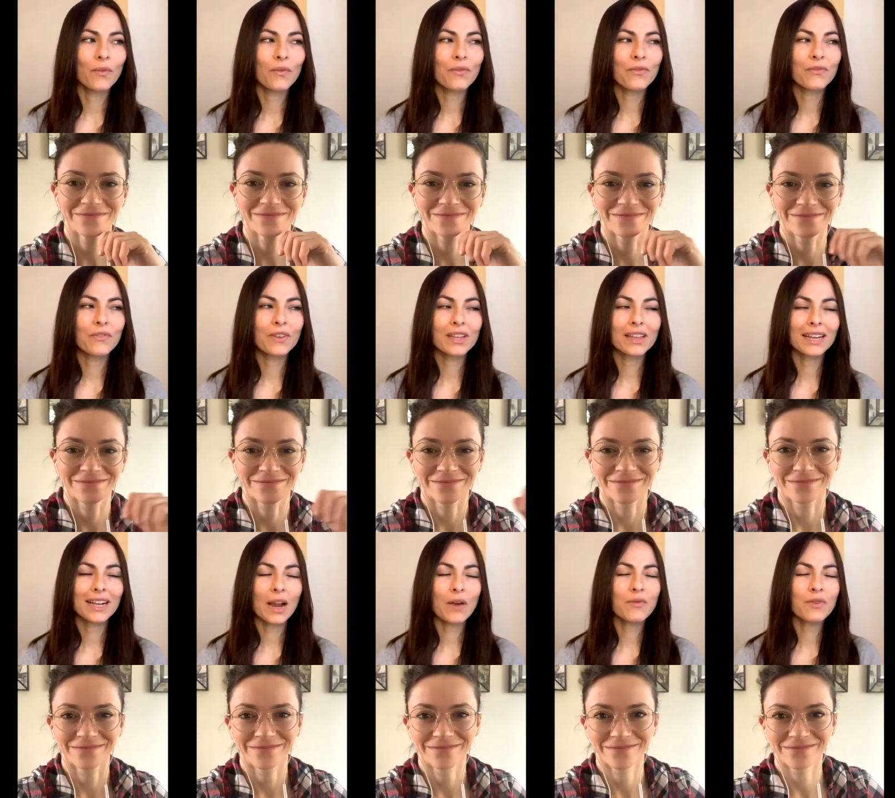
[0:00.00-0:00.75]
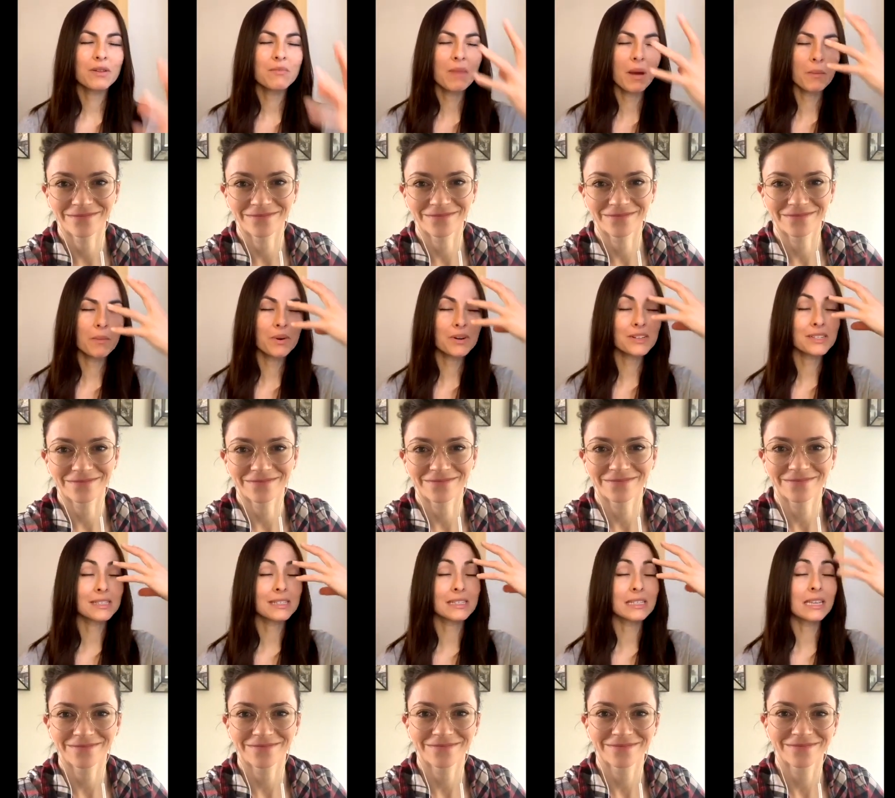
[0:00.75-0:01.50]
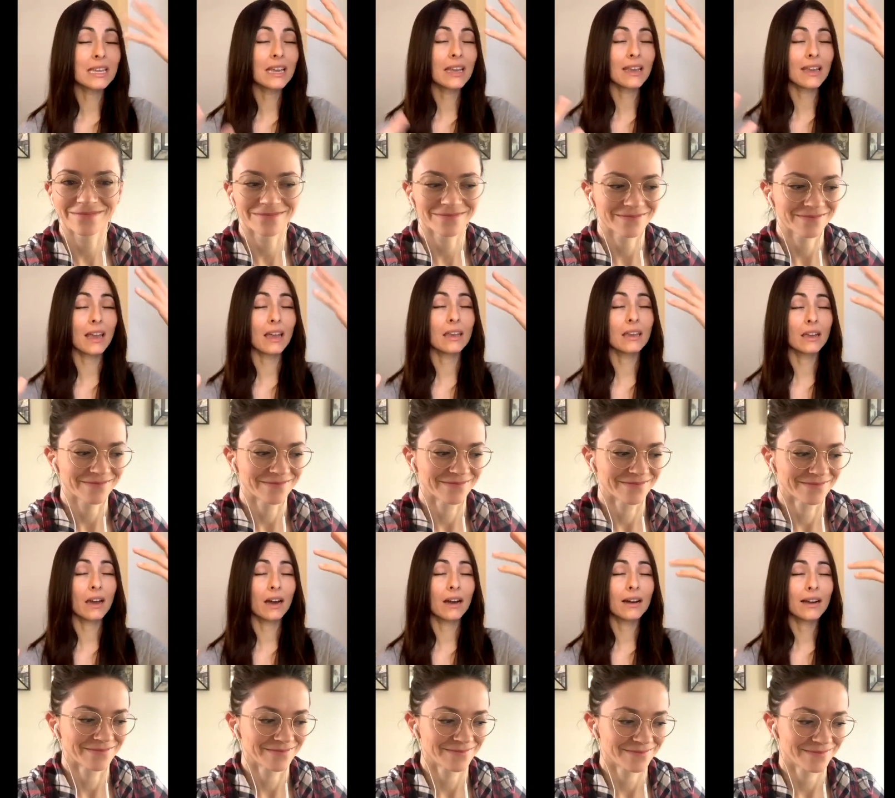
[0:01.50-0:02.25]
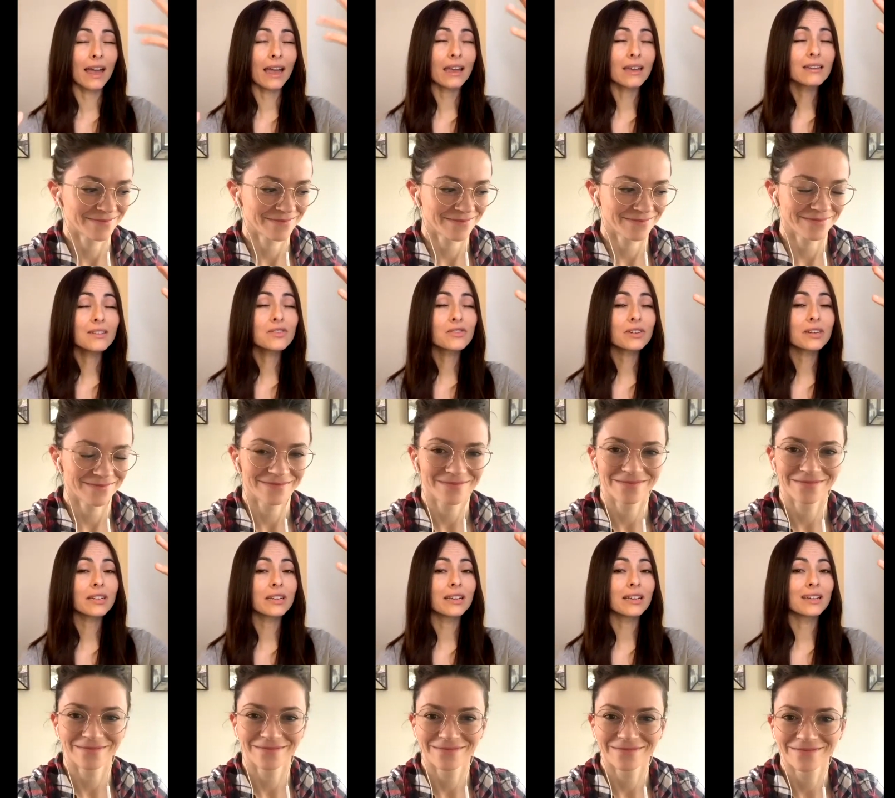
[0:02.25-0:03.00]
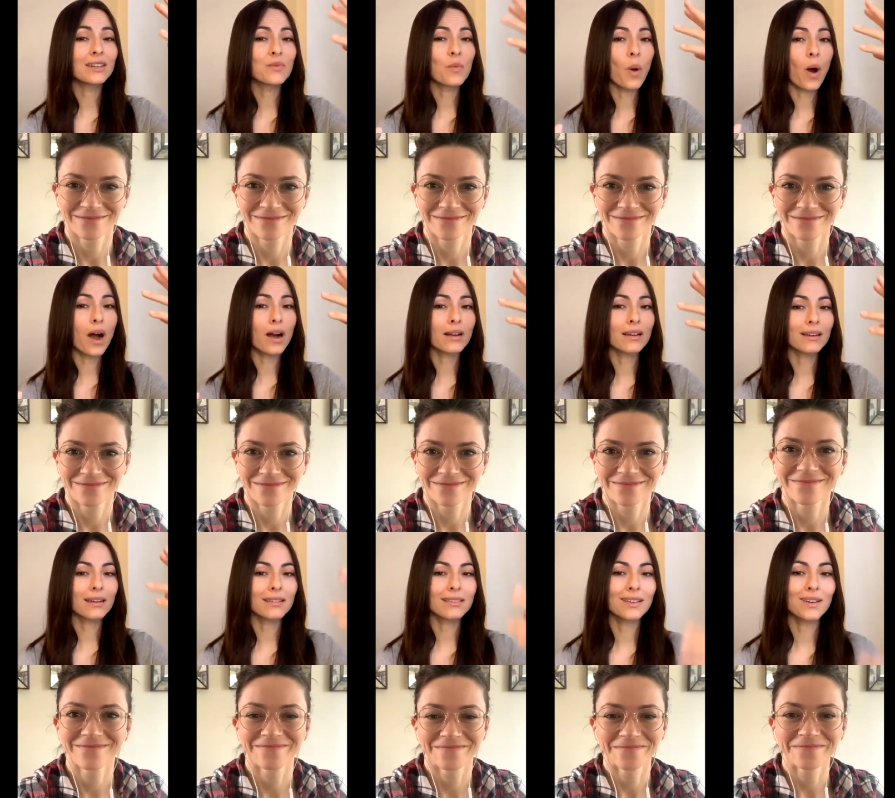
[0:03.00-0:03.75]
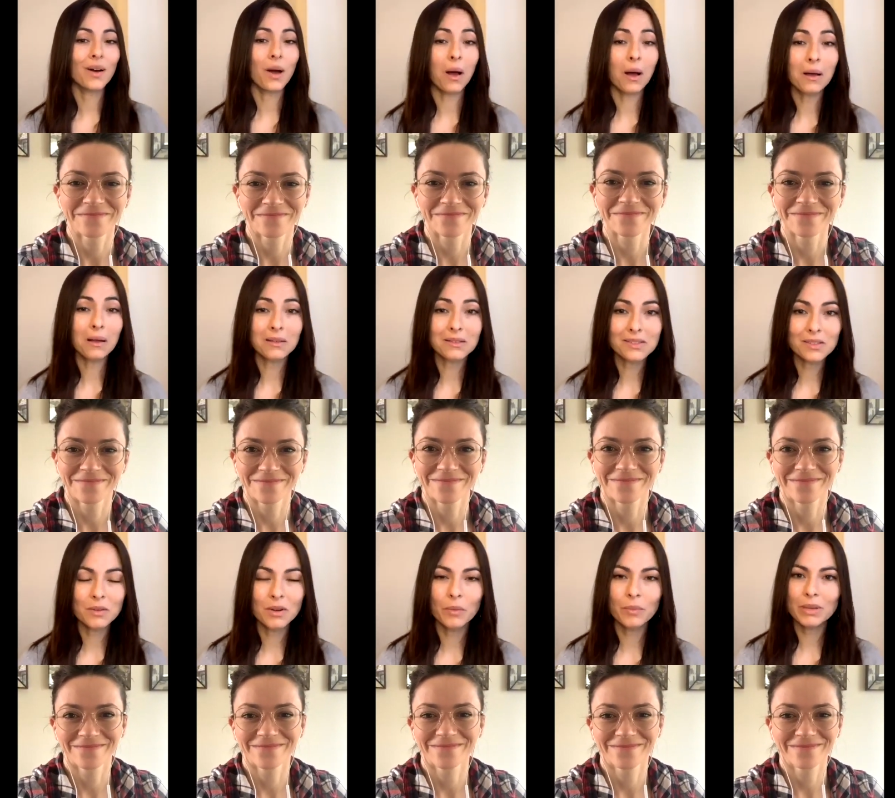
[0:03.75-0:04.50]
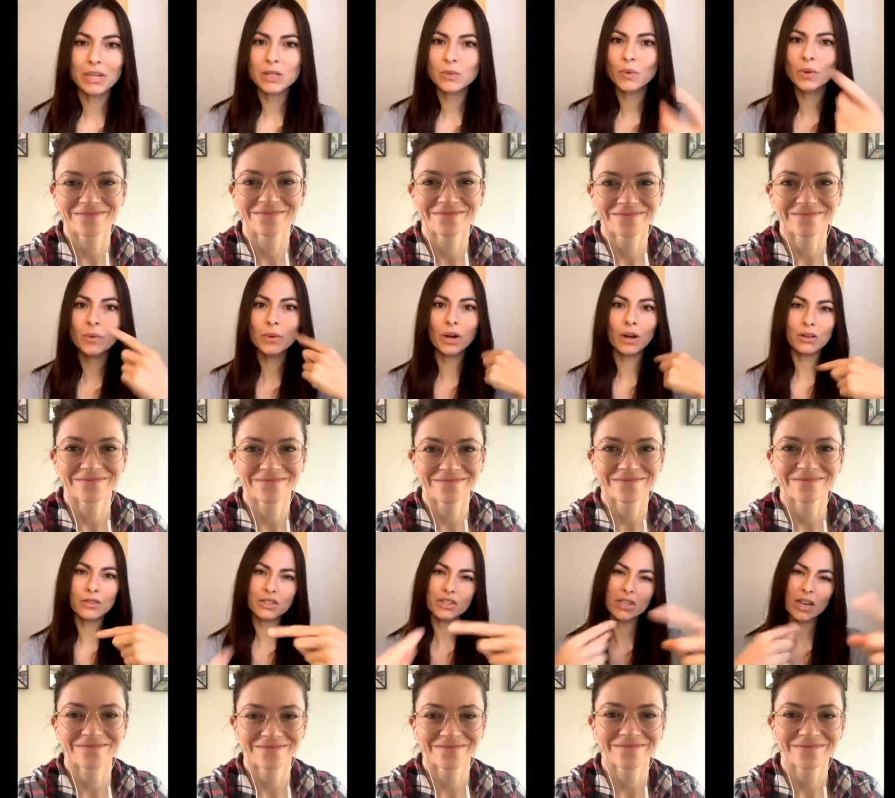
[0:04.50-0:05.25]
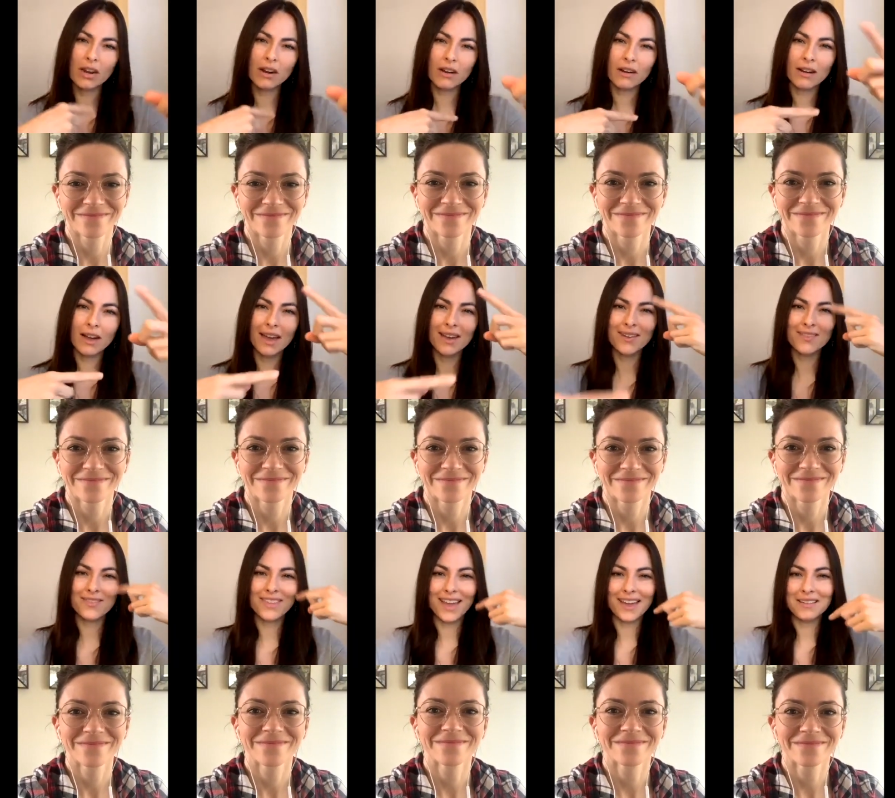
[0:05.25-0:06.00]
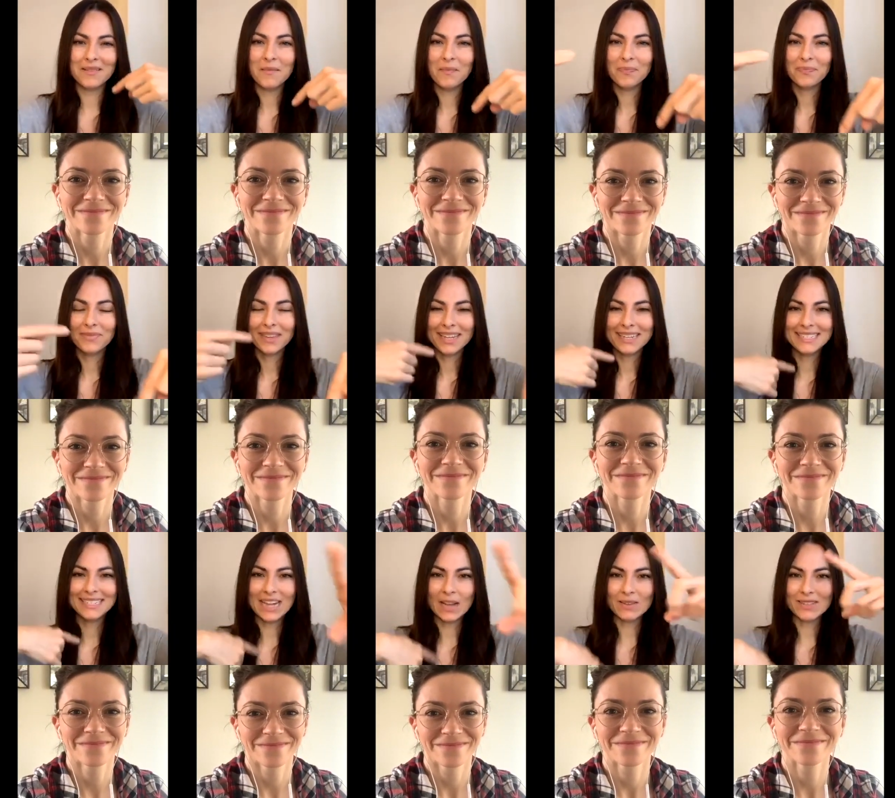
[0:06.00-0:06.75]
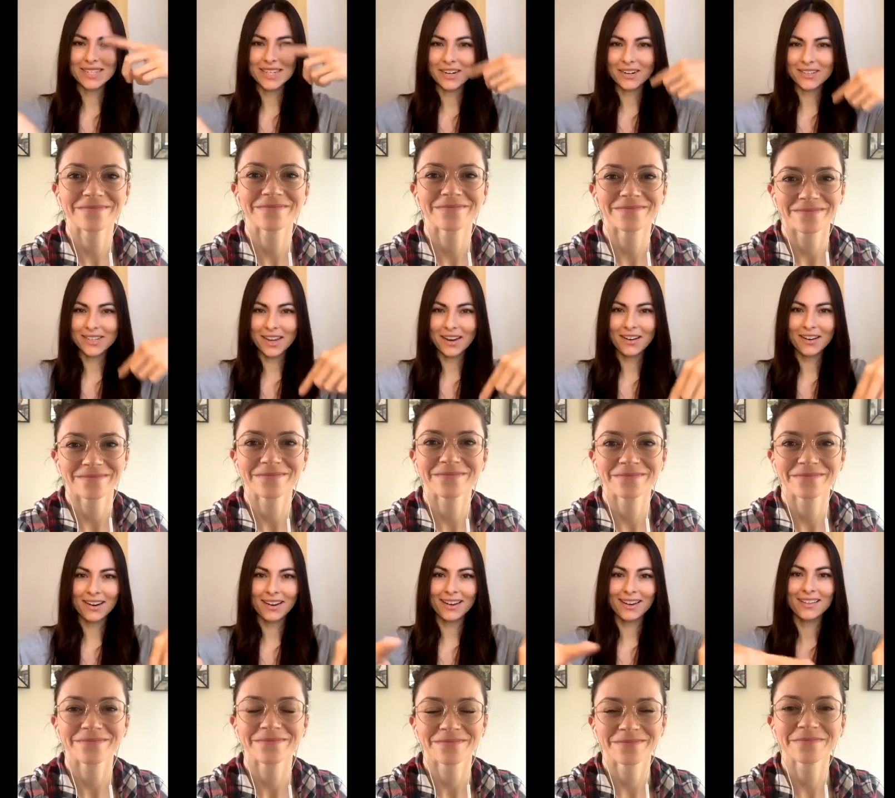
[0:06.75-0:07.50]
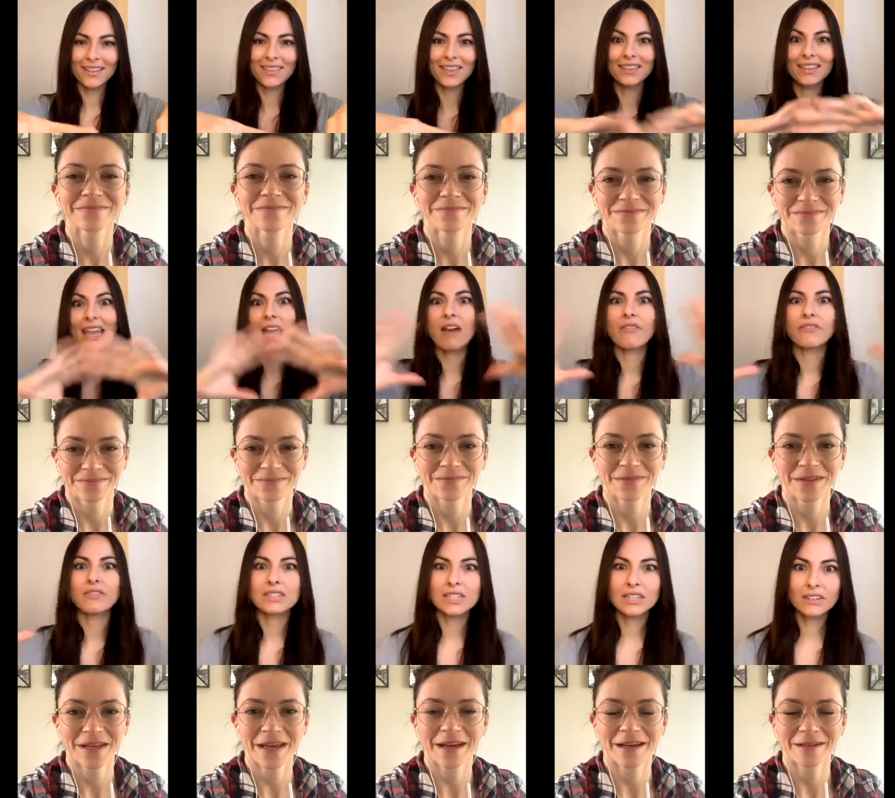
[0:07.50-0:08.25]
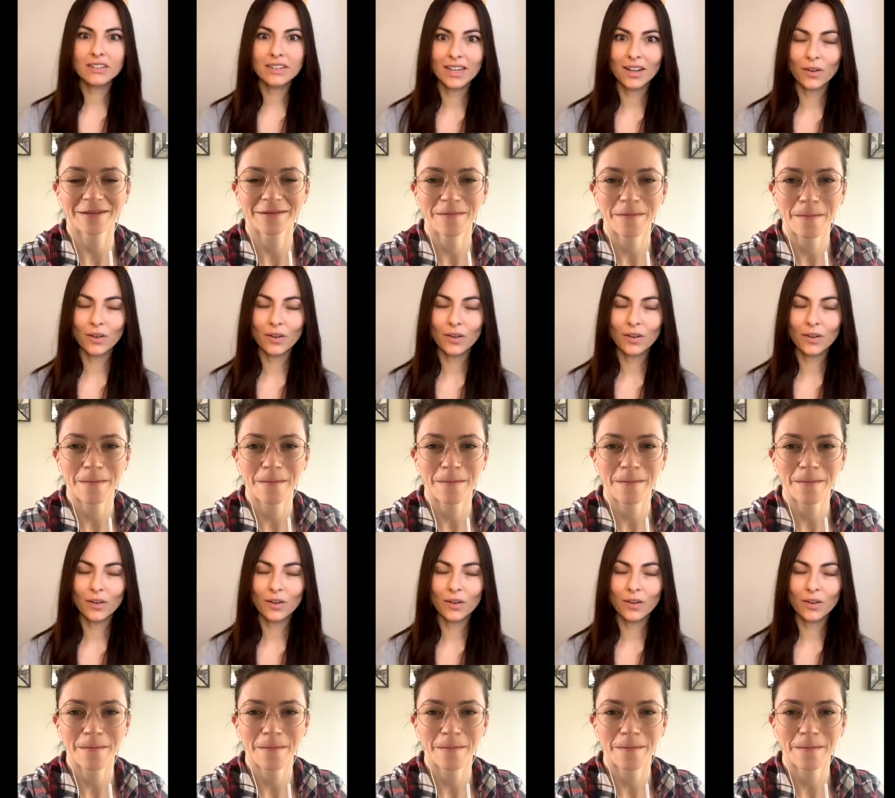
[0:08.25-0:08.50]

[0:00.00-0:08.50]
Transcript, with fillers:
Speaker 1: feel like I remember seeing a young Adrian walking the halls, you know, because we would all share kind of that downstairs area and then the cafeteria, yeah.